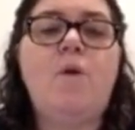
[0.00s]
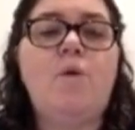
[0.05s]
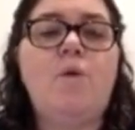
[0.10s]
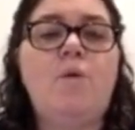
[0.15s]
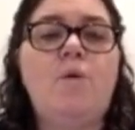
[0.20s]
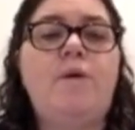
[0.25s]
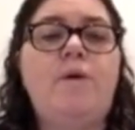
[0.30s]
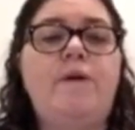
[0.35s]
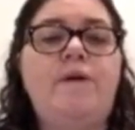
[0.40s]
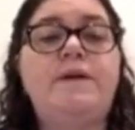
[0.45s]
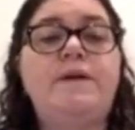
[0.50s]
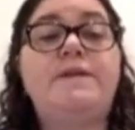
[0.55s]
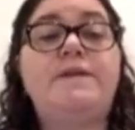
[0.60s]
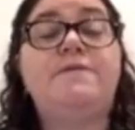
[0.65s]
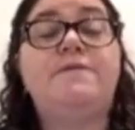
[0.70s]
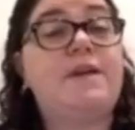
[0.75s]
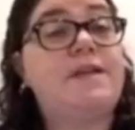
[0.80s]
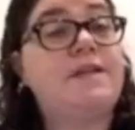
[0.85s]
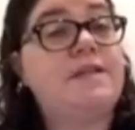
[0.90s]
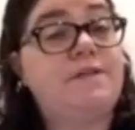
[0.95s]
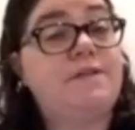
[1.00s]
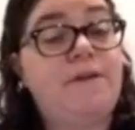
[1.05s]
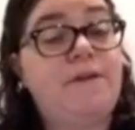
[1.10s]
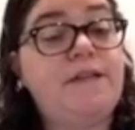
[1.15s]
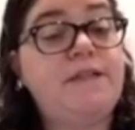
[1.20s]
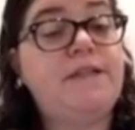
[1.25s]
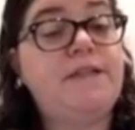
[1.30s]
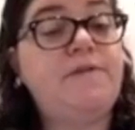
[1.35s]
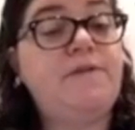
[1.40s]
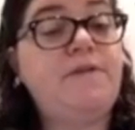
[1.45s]
Whereas
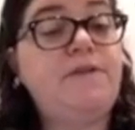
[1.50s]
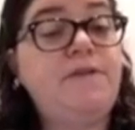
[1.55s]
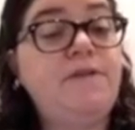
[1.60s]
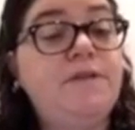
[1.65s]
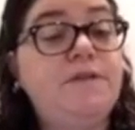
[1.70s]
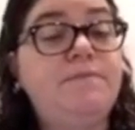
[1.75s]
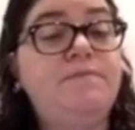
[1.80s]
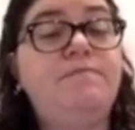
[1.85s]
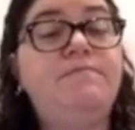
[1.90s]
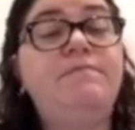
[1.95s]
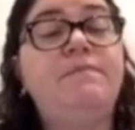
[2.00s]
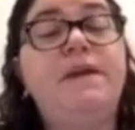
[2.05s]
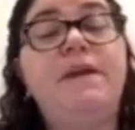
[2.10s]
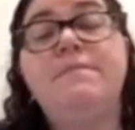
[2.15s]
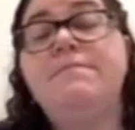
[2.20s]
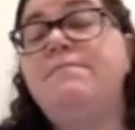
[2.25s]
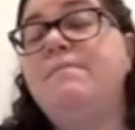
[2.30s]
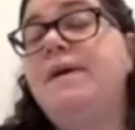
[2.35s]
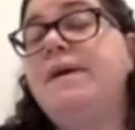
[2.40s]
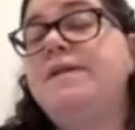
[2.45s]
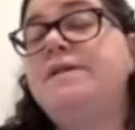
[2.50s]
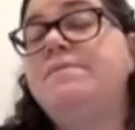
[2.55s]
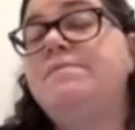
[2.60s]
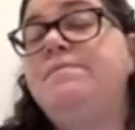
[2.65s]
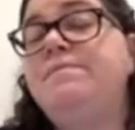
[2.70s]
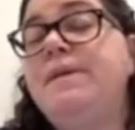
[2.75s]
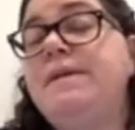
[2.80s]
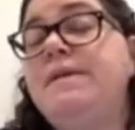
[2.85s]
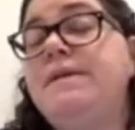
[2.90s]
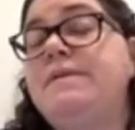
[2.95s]
face-to-face interviews, you get much
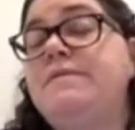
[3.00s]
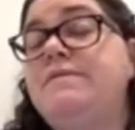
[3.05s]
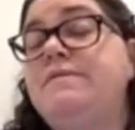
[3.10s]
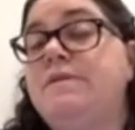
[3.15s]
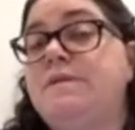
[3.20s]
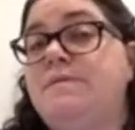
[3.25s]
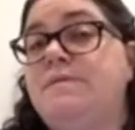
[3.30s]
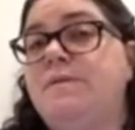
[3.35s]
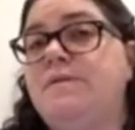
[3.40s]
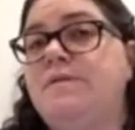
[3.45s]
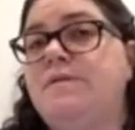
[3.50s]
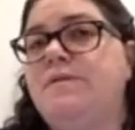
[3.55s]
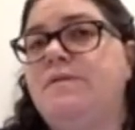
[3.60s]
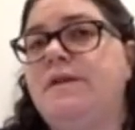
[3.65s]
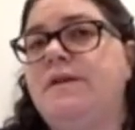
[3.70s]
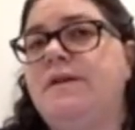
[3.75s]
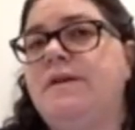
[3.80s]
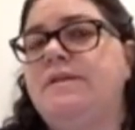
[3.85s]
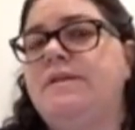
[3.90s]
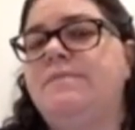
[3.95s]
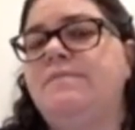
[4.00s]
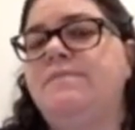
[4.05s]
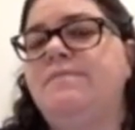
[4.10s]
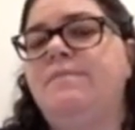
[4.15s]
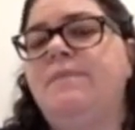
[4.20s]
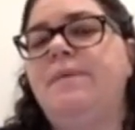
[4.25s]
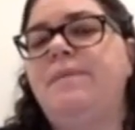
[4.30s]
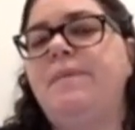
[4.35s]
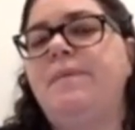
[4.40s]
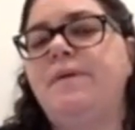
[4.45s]
better response rates.
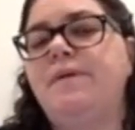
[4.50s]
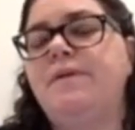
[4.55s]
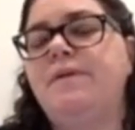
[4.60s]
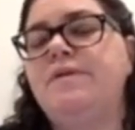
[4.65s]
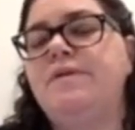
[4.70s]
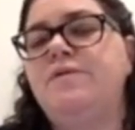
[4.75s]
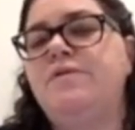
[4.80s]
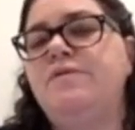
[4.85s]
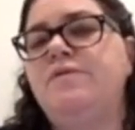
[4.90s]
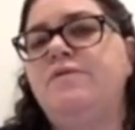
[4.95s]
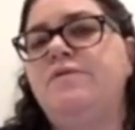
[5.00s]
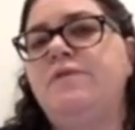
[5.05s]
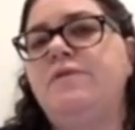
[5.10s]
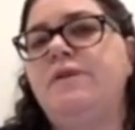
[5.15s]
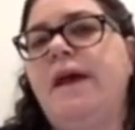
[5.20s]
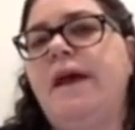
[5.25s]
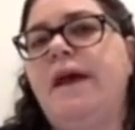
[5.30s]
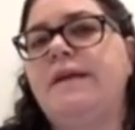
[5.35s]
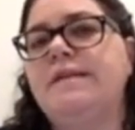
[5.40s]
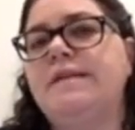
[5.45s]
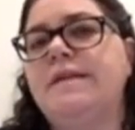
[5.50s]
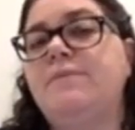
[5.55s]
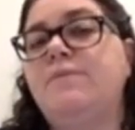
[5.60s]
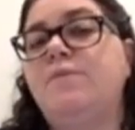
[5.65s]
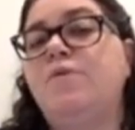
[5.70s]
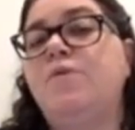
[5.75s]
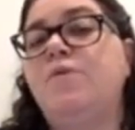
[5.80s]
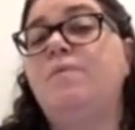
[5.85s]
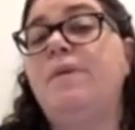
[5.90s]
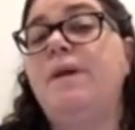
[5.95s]
But because you're asking
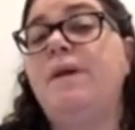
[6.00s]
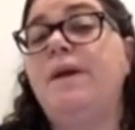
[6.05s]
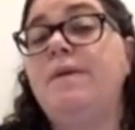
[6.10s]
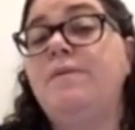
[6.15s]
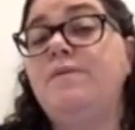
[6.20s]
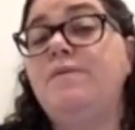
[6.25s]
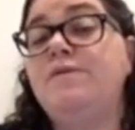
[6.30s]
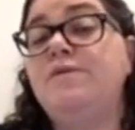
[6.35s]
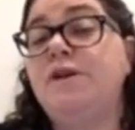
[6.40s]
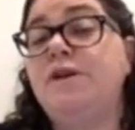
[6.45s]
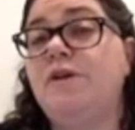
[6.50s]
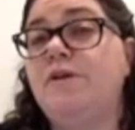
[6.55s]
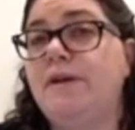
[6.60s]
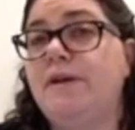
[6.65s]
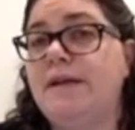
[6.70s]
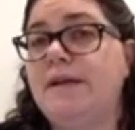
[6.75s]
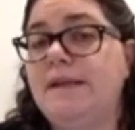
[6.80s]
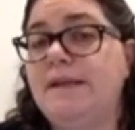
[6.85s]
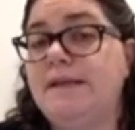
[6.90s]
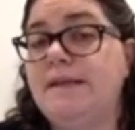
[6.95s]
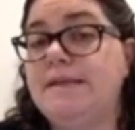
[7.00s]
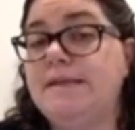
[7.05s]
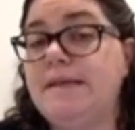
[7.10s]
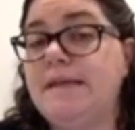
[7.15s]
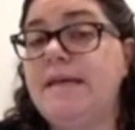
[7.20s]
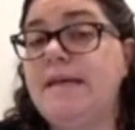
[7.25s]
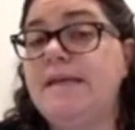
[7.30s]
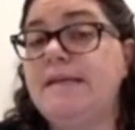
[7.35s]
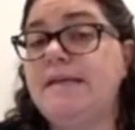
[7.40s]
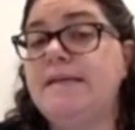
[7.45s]
more people to go and collect the
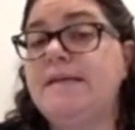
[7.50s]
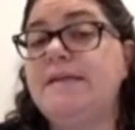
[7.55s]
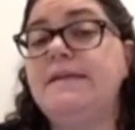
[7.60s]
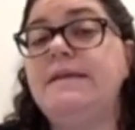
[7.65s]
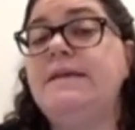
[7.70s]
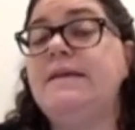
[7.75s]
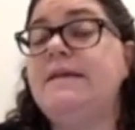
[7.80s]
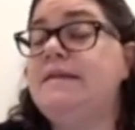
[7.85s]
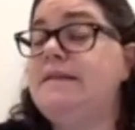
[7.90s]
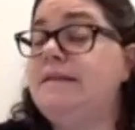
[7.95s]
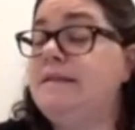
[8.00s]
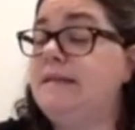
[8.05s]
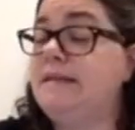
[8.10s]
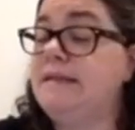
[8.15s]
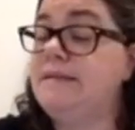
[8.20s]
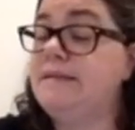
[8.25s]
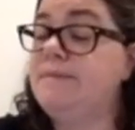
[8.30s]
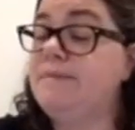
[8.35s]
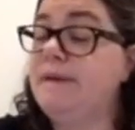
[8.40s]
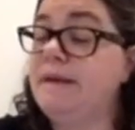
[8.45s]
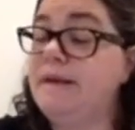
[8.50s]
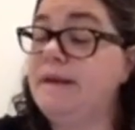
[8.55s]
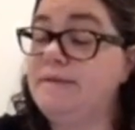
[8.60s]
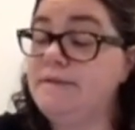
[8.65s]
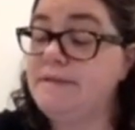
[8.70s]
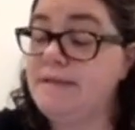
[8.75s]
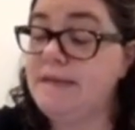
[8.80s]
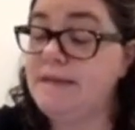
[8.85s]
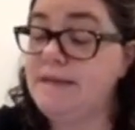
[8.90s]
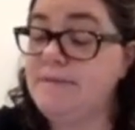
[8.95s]
data to get a big enough
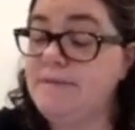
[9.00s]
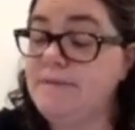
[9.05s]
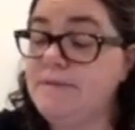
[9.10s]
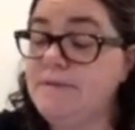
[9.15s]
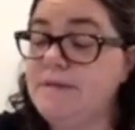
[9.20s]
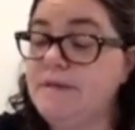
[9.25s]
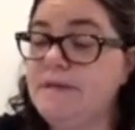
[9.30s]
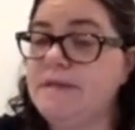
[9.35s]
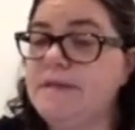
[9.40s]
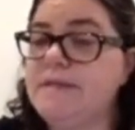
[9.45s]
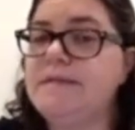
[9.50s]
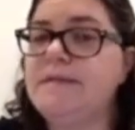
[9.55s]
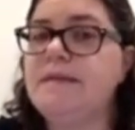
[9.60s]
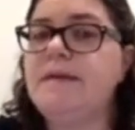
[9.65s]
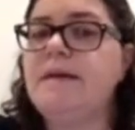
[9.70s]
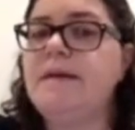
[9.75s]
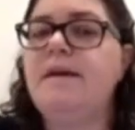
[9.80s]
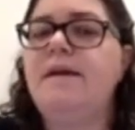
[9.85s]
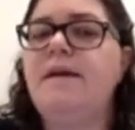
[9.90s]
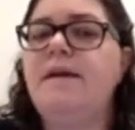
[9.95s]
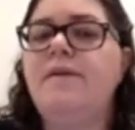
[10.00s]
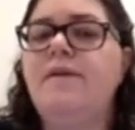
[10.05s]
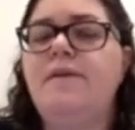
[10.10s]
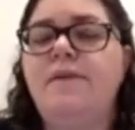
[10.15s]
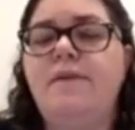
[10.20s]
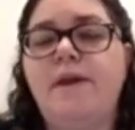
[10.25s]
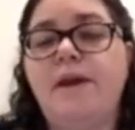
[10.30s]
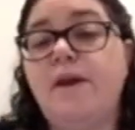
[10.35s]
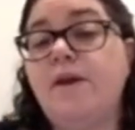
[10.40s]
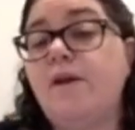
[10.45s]
sample size, then
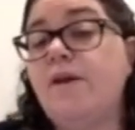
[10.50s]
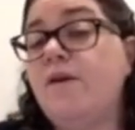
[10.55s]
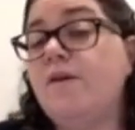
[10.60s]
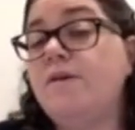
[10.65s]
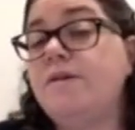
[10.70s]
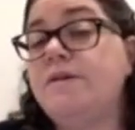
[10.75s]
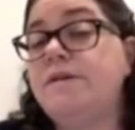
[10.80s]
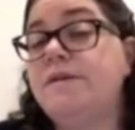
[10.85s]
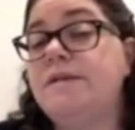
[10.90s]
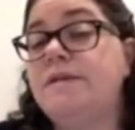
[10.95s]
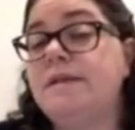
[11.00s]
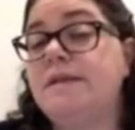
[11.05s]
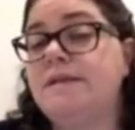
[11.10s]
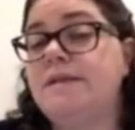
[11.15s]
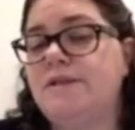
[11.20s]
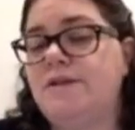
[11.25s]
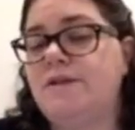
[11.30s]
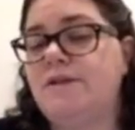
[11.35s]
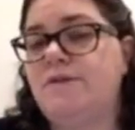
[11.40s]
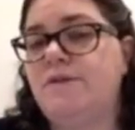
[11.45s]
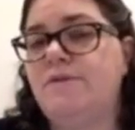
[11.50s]
that cost is an issue